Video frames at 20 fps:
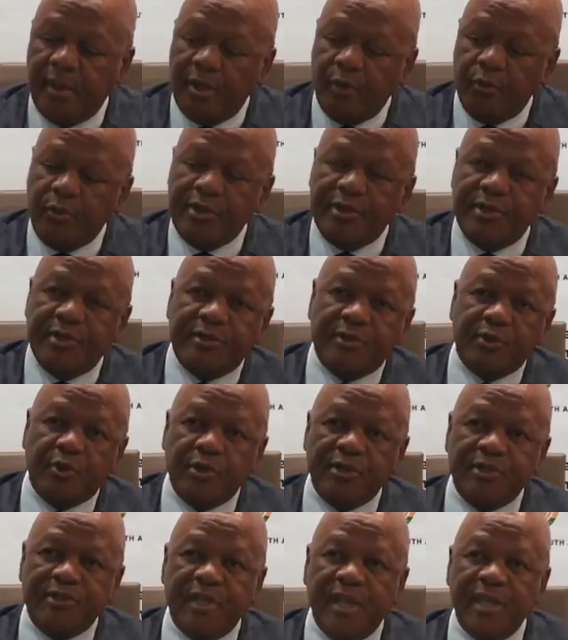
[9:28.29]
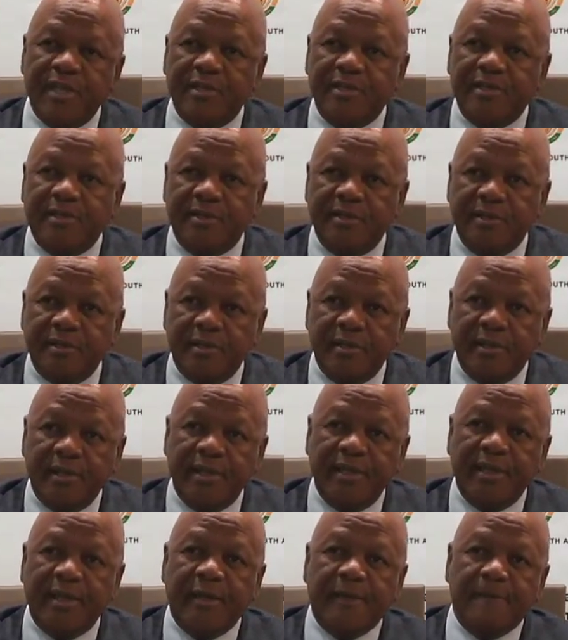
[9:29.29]
which is contained
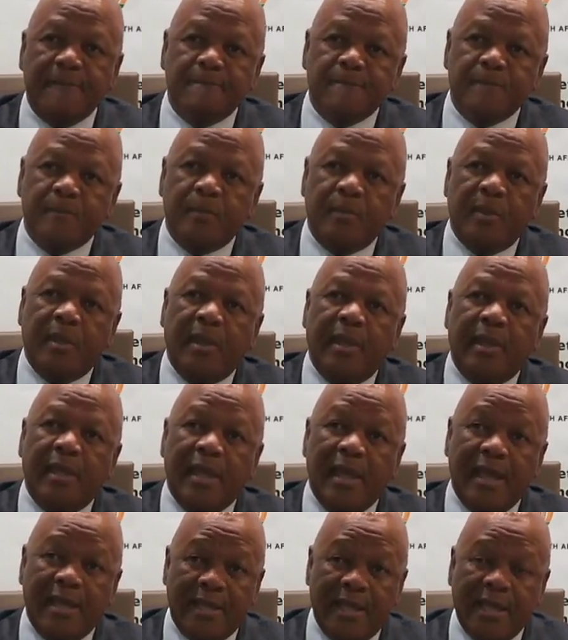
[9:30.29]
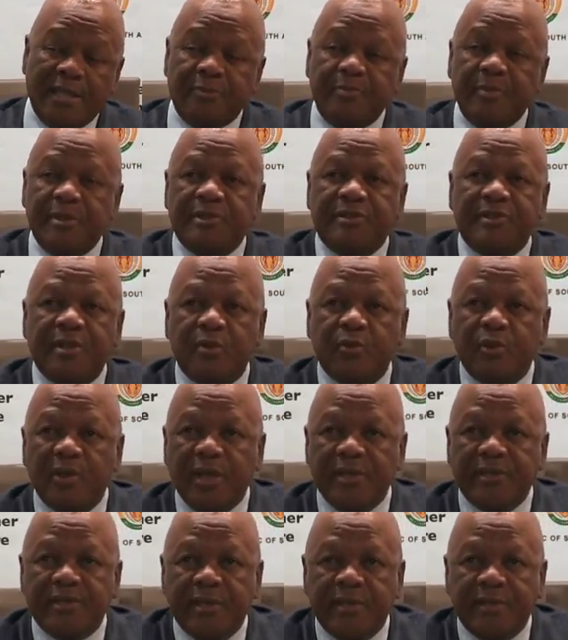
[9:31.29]
here and has been
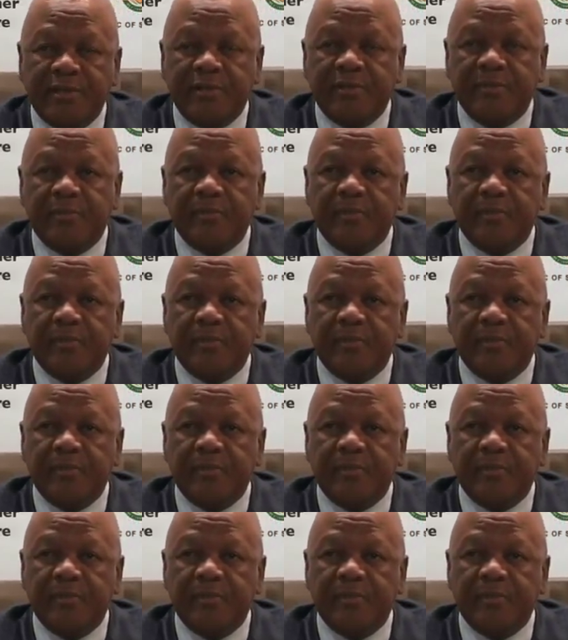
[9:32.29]
circulated.